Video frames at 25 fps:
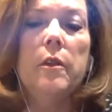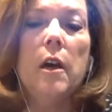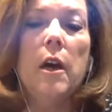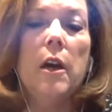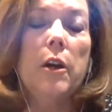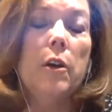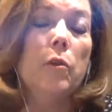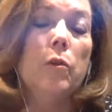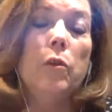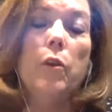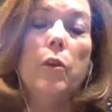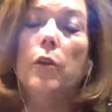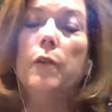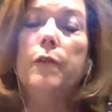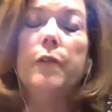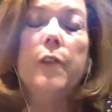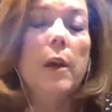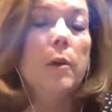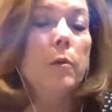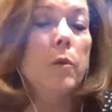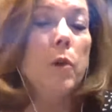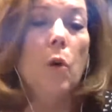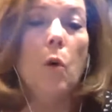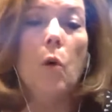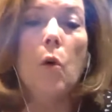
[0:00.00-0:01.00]
I don't know if they
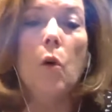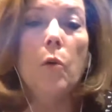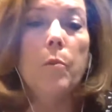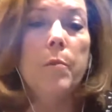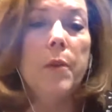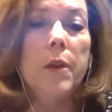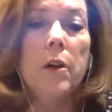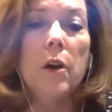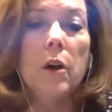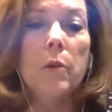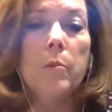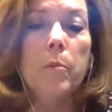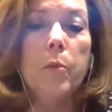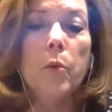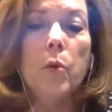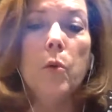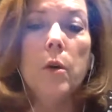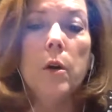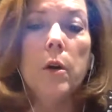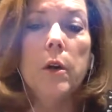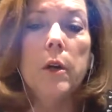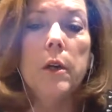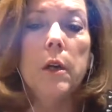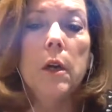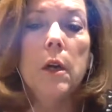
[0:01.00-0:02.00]
would all be on
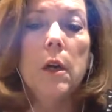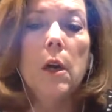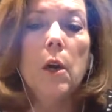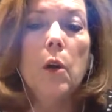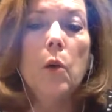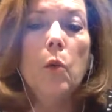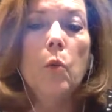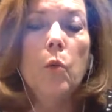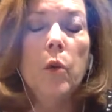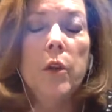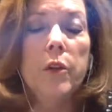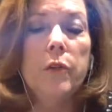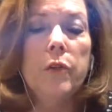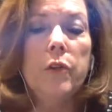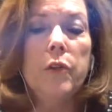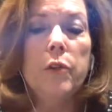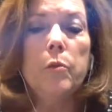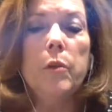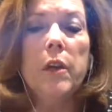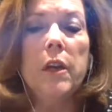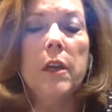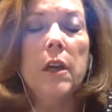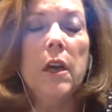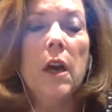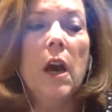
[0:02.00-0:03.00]
board with
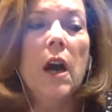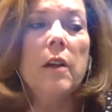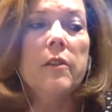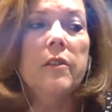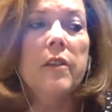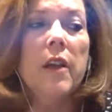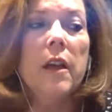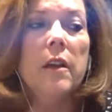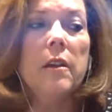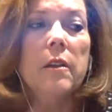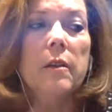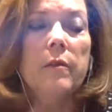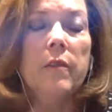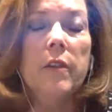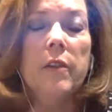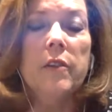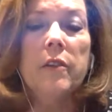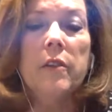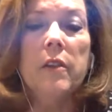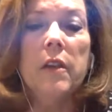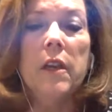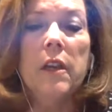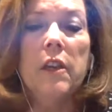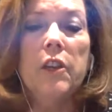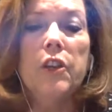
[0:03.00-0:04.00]
doing contact
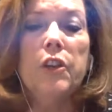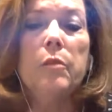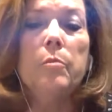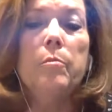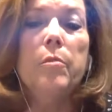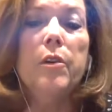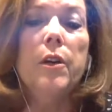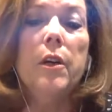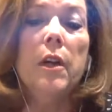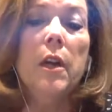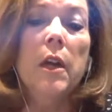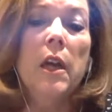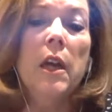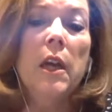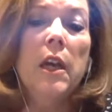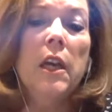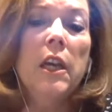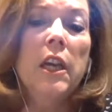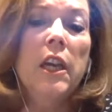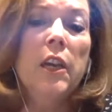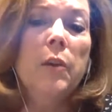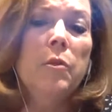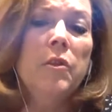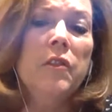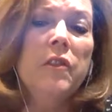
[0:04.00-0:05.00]
investigation, but
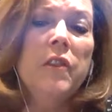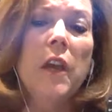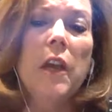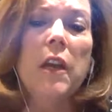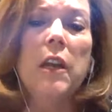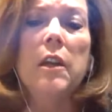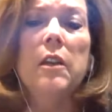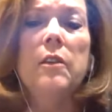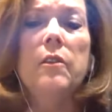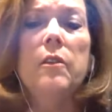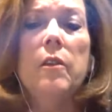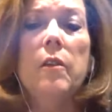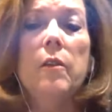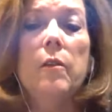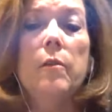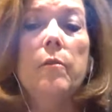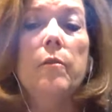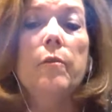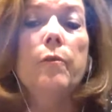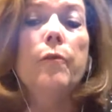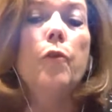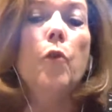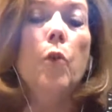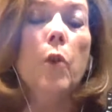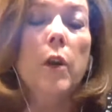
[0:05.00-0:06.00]
he was getting
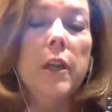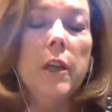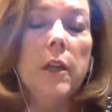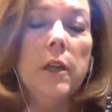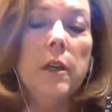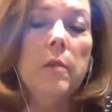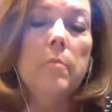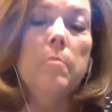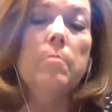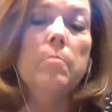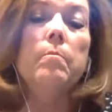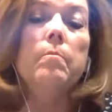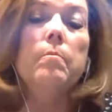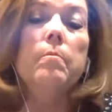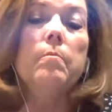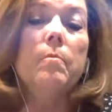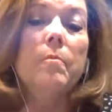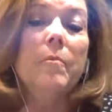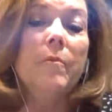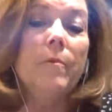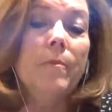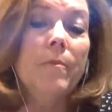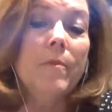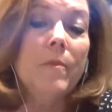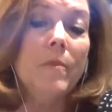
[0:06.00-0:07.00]
40
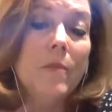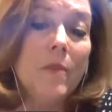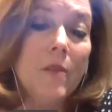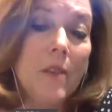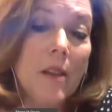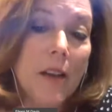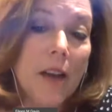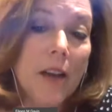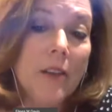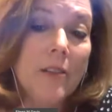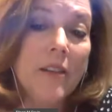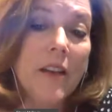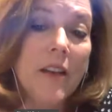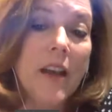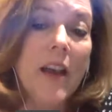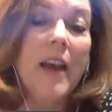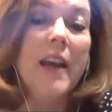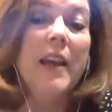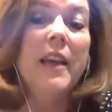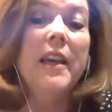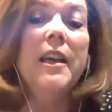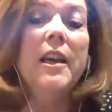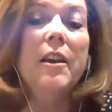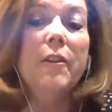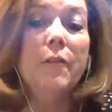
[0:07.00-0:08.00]
a
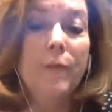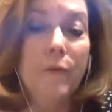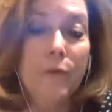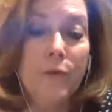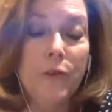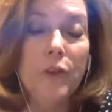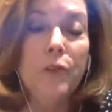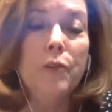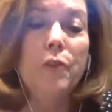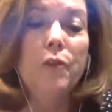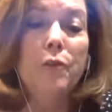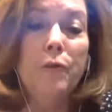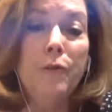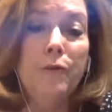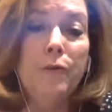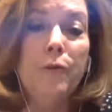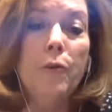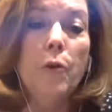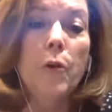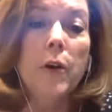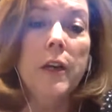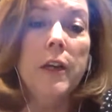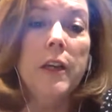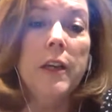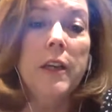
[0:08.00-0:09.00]
day. To do
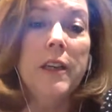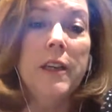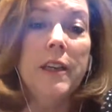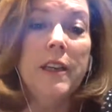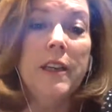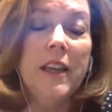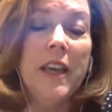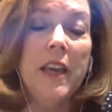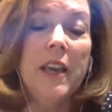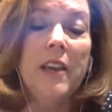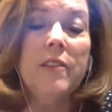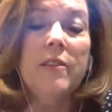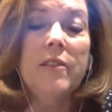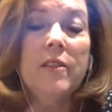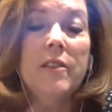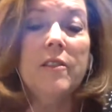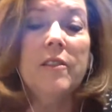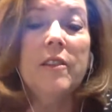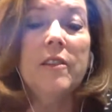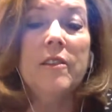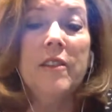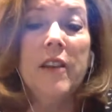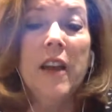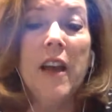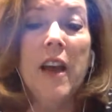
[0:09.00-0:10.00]
40 cases a
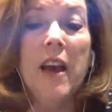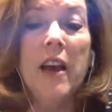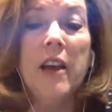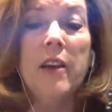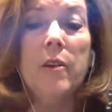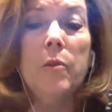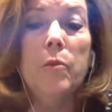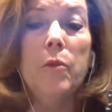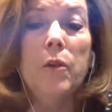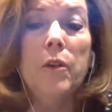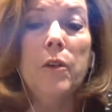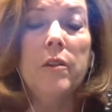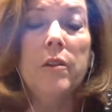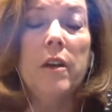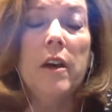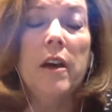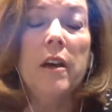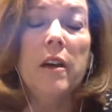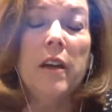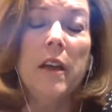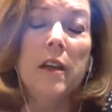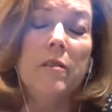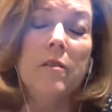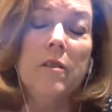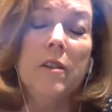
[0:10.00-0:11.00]
day with,
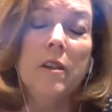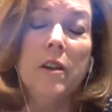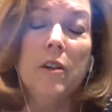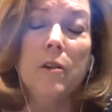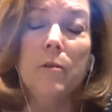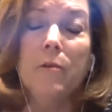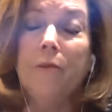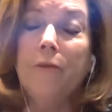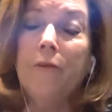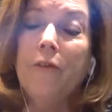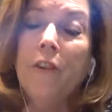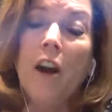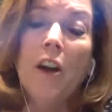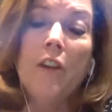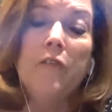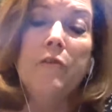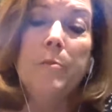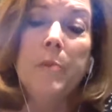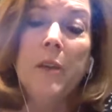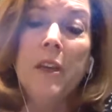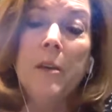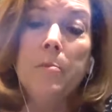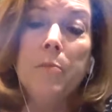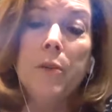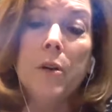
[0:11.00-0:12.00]
you know, 5
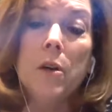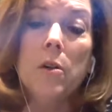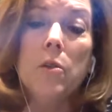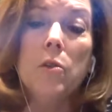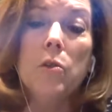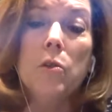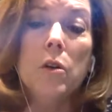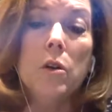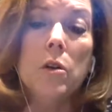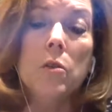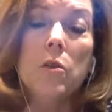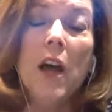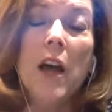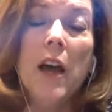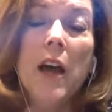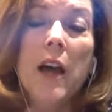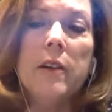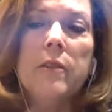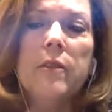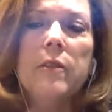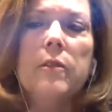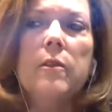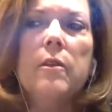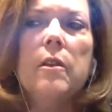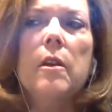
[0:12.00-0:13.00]
people or less.